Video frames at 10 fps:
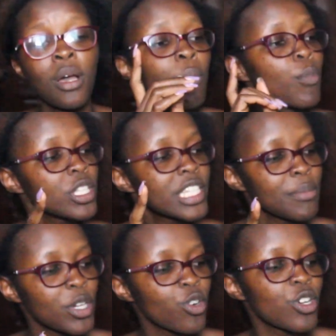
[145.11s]
Mostly
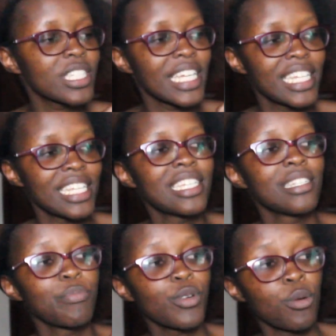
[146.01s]
because they did
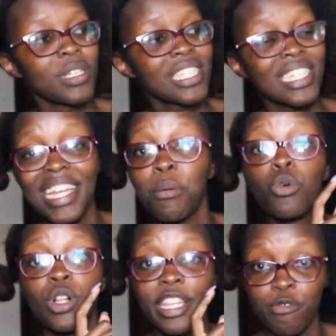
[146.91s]
promise
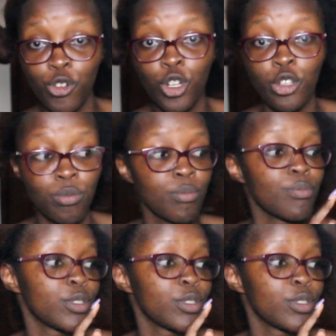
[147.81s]
double the volume.